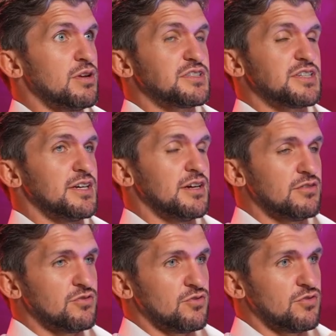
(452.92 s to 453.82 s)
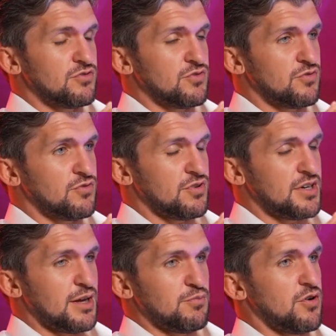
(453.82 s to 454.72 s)
let's say you're
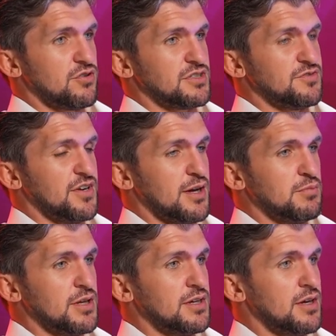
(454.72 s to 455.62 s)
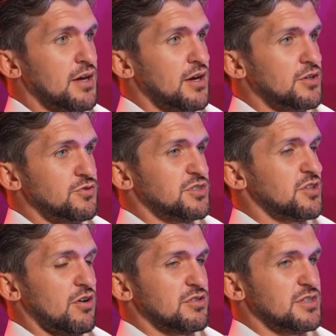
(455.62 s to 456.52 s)
an Emirati family. You
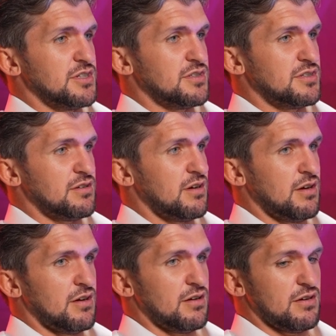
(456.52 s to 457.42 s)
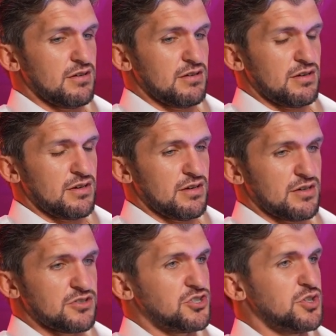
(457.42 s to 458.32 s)
started a
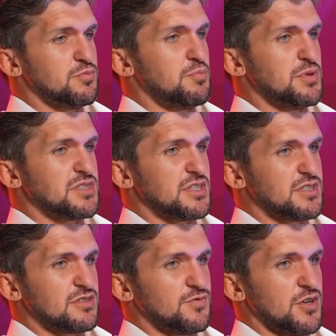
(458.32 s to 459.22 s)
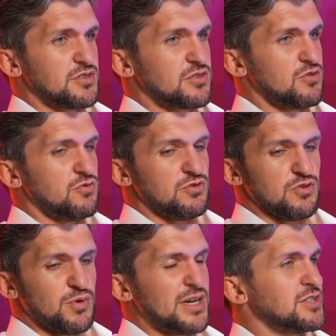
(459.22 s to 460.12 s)
consumer business vertical.
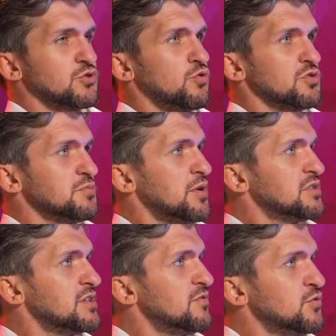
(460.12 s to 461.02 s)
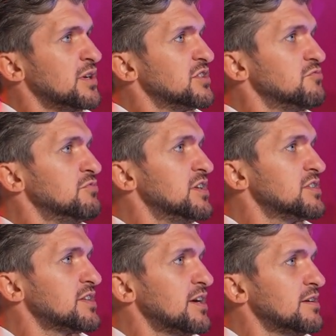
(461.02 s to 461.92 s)
You went into automotive. You went into real
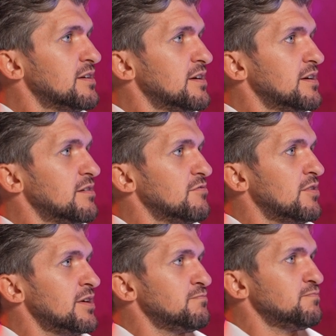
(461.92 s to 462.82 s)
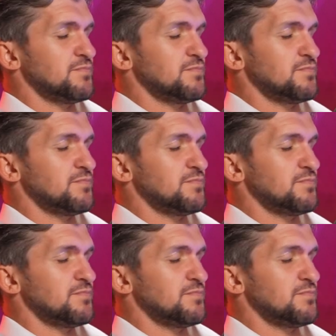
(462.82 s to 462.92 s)
estate, right?